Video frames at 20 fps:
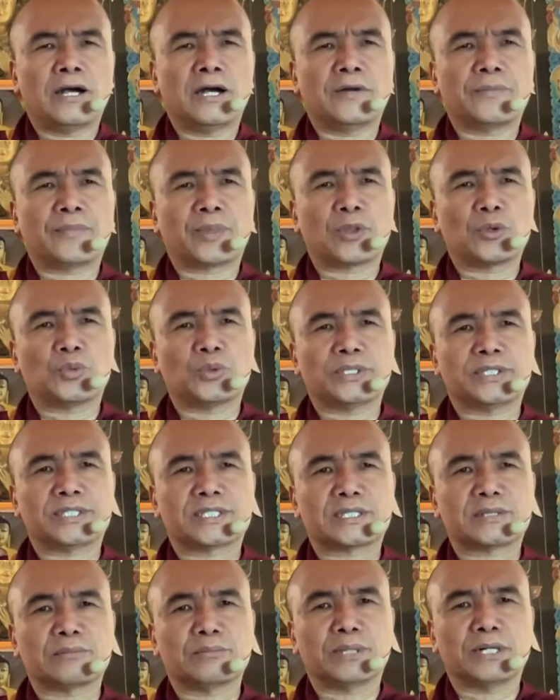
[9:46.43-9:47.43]
And with
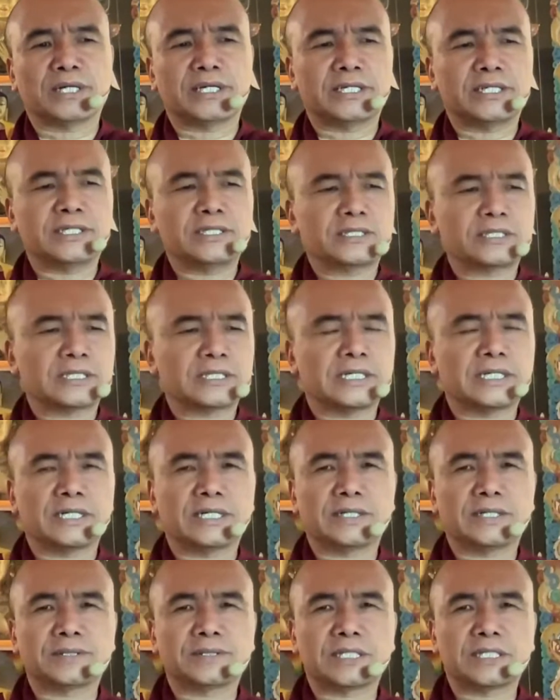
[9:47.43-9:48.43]
this in mind,
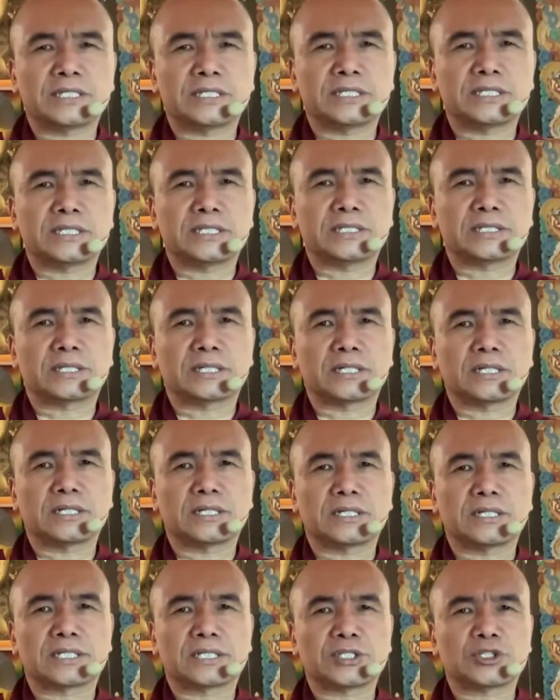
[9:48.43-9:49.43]

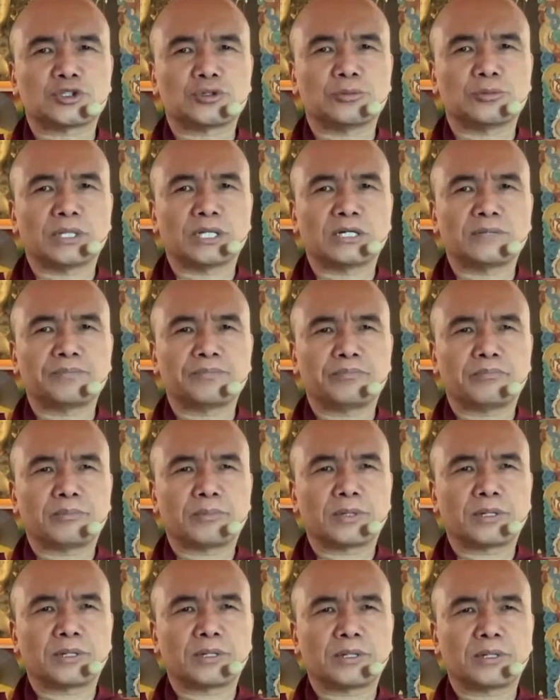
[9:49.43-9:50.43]
this Jumla
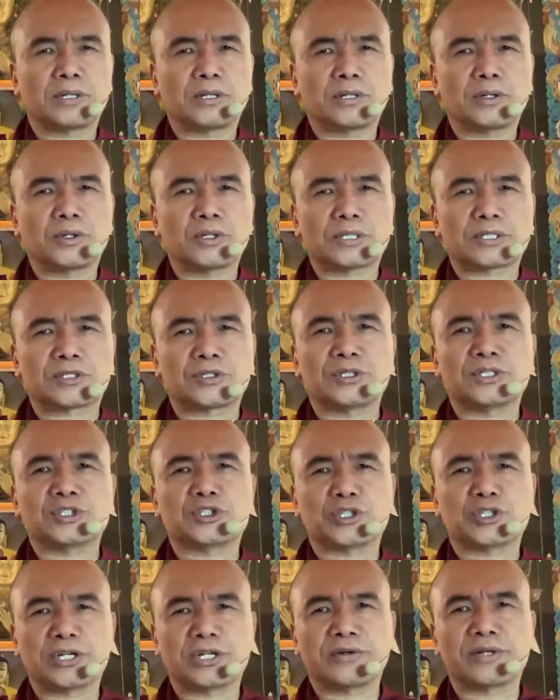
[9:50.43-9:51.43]
is screen
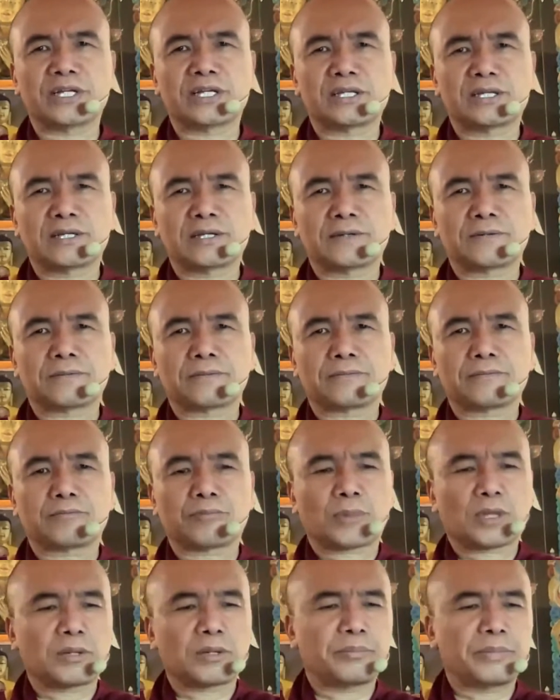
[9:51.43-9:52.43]
sharing,
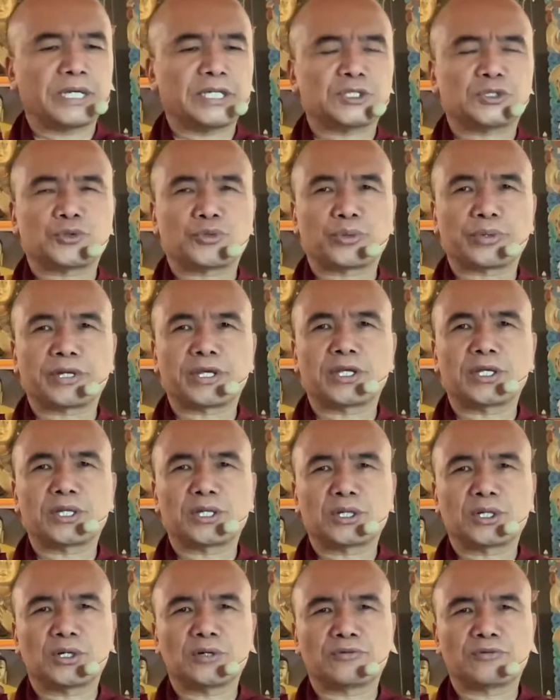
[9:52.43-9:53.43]
page 3
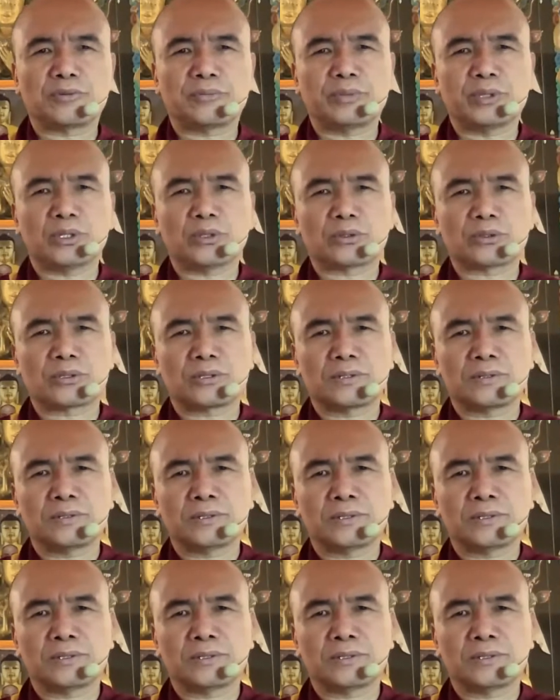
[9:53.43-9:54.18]
of the book.